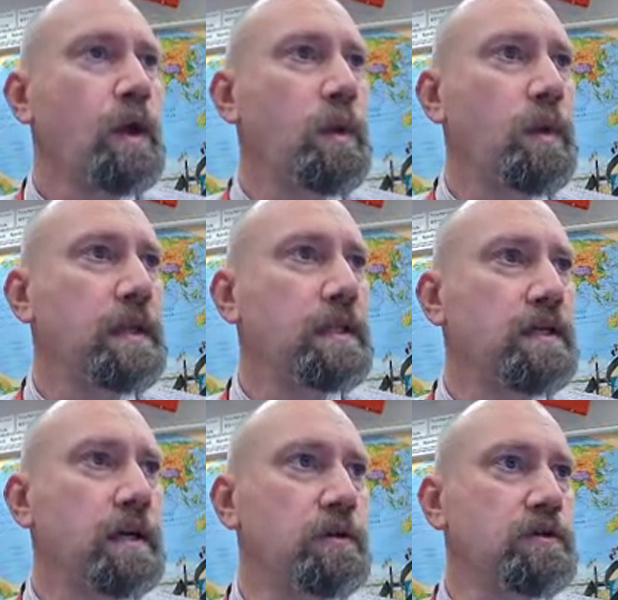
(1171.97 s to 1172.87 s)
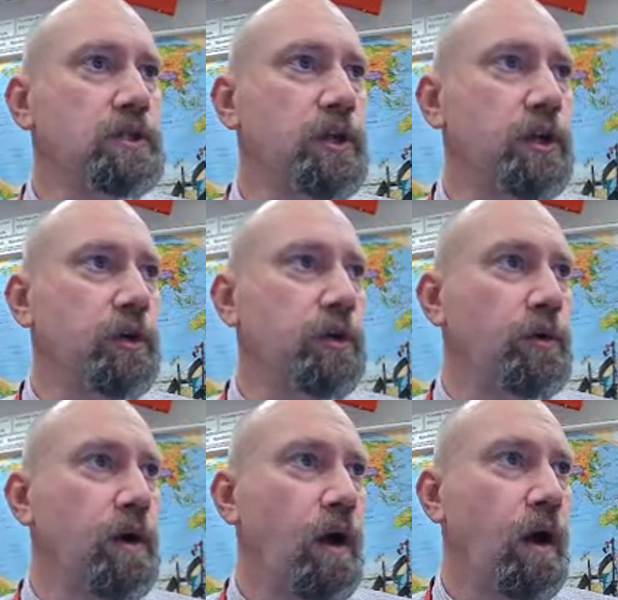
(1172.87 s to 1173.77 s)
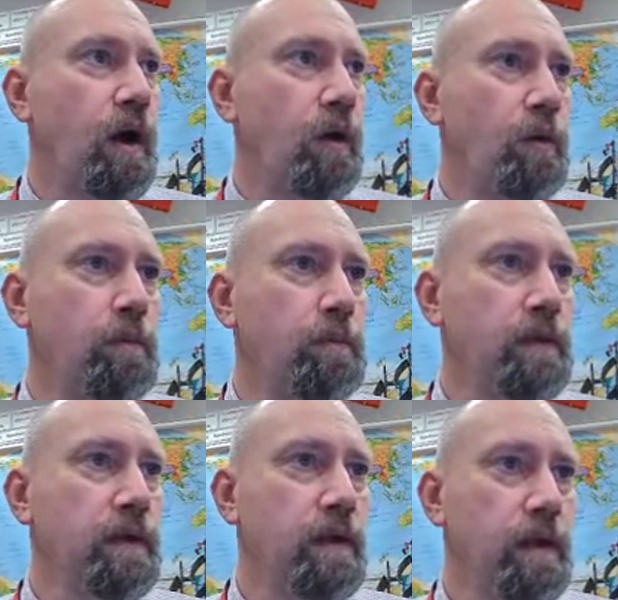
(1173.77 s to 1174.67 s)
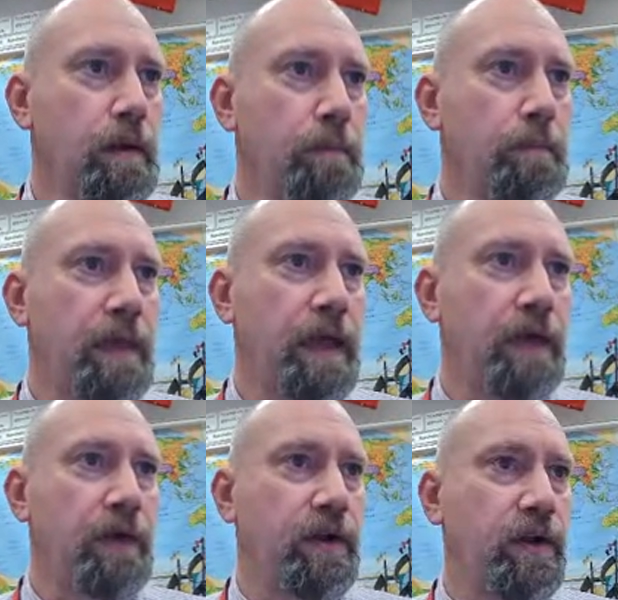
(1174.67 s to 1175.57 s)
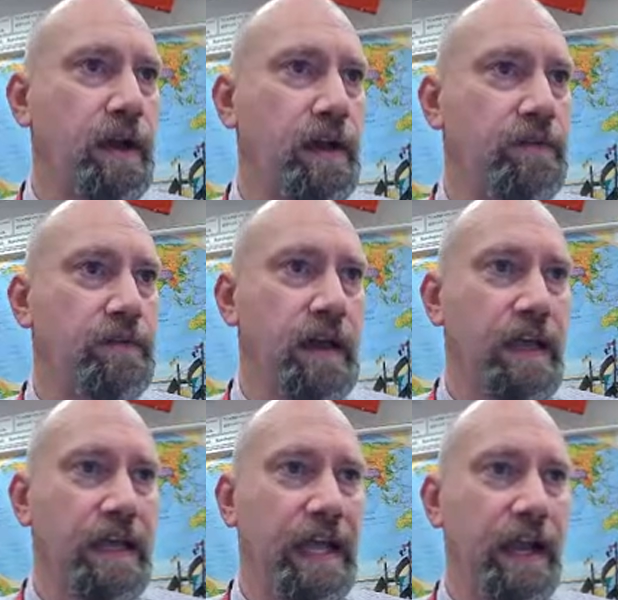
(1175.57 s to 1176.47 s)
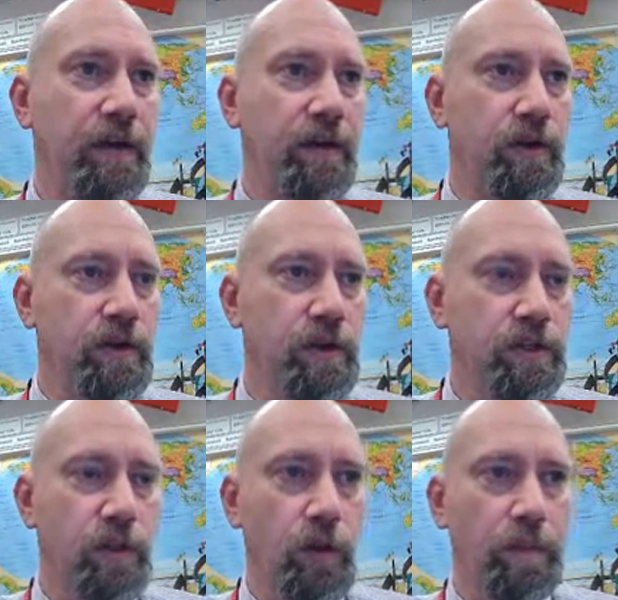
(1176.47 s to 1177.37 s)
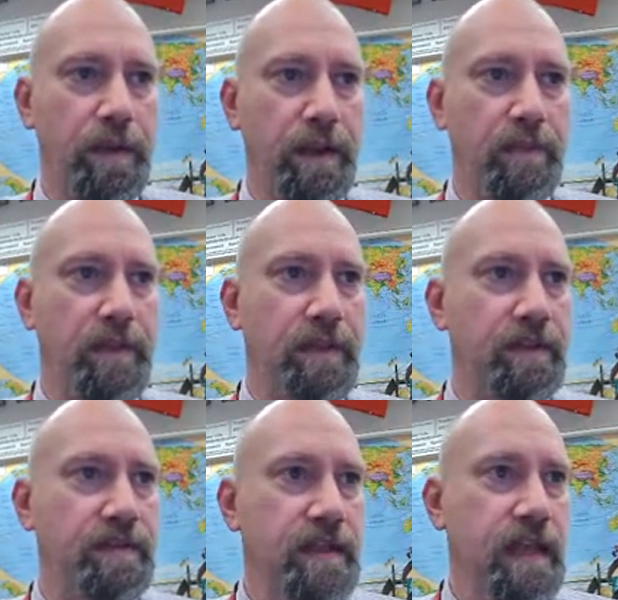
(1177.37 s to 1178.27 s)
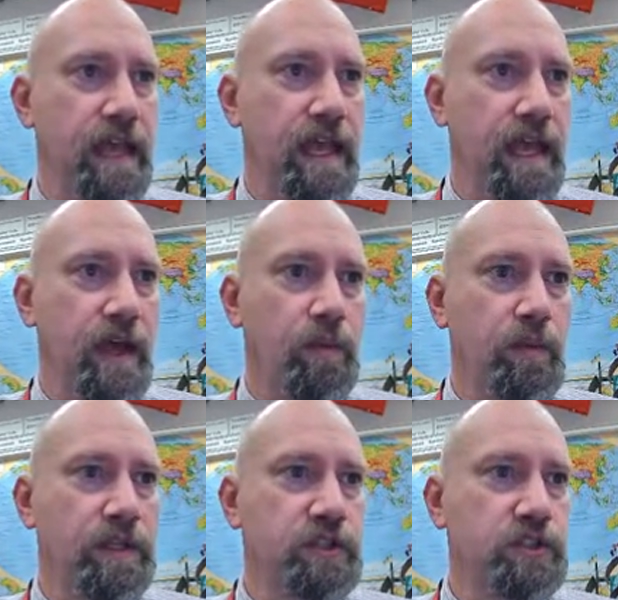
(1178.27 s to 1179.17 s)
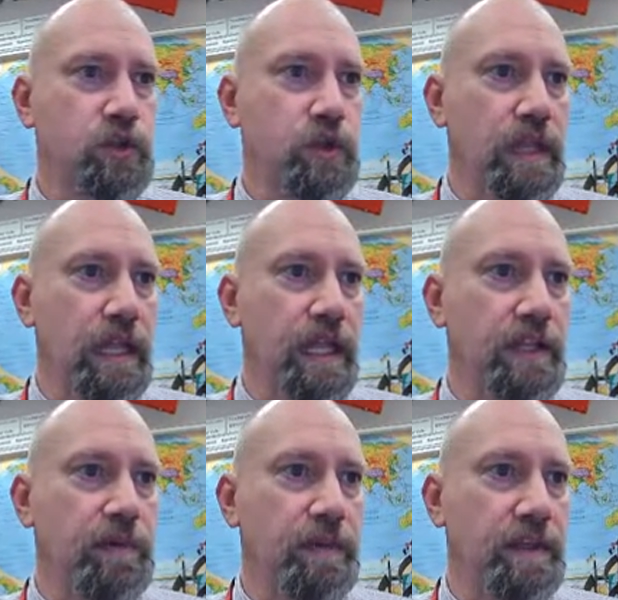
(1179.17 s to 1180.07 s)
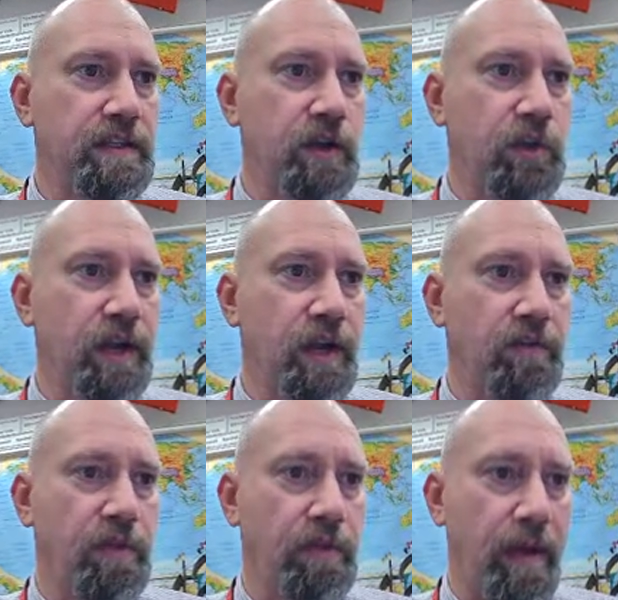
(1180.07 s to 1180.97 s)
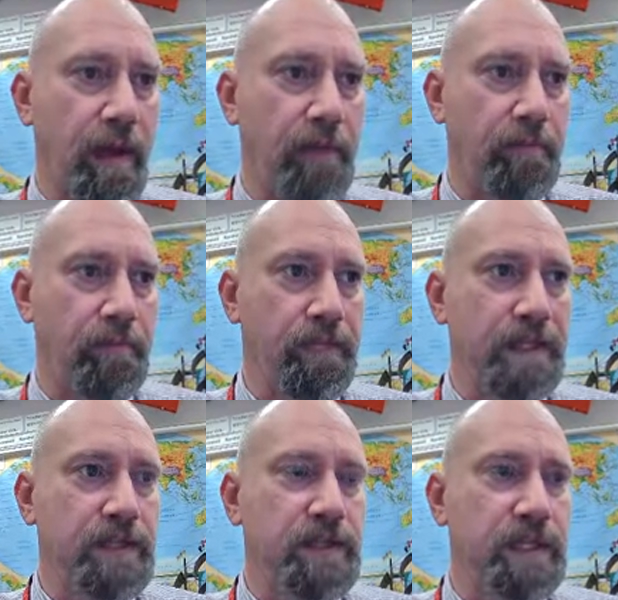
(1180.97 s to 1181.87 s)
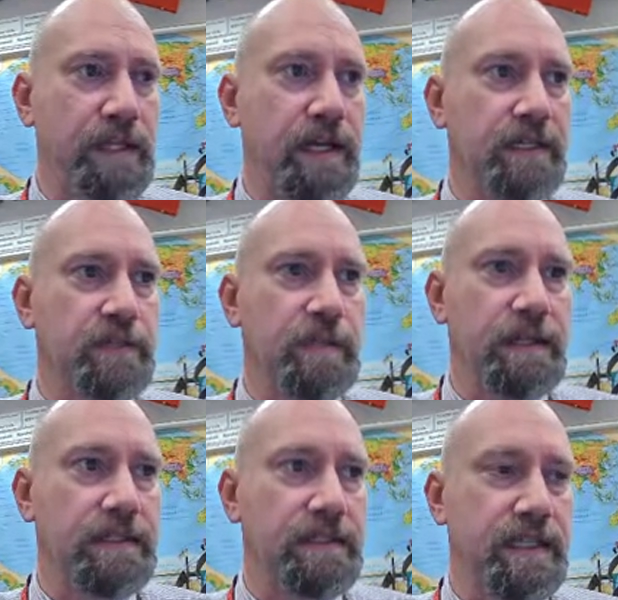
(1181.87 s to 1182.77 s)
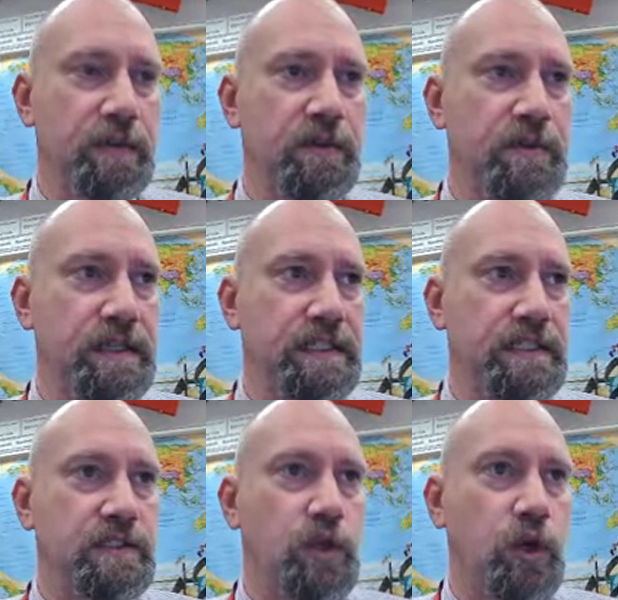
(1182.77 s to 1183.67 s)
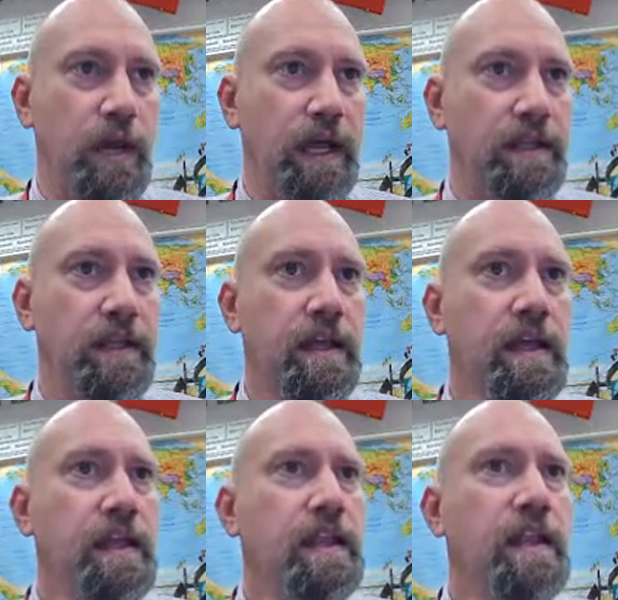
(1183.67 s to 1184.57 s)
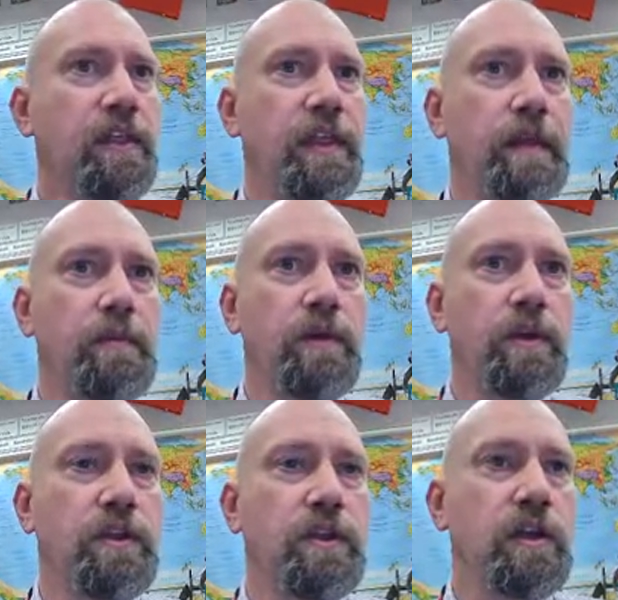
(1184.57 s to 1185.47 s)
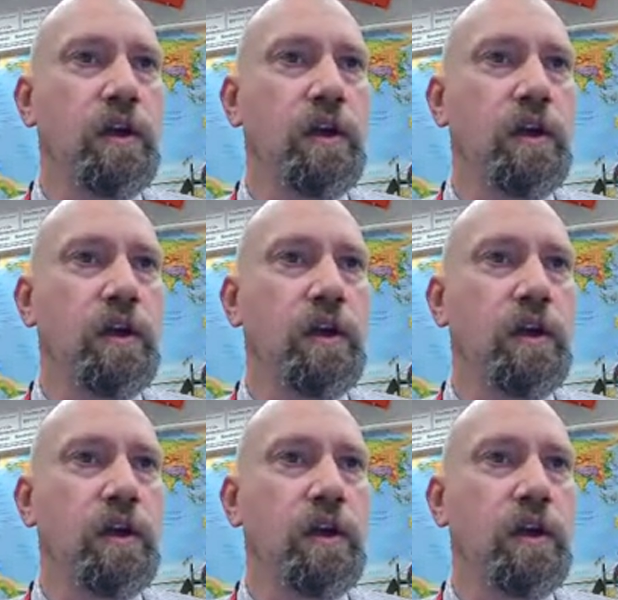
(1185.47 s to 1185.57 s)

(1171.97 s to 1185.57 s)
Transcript: we will go to home, paragraph, arrow to open up this, and we'll just do the line spacing right off the bat. Make sure the line space double spacing is correct. Now I think I'm going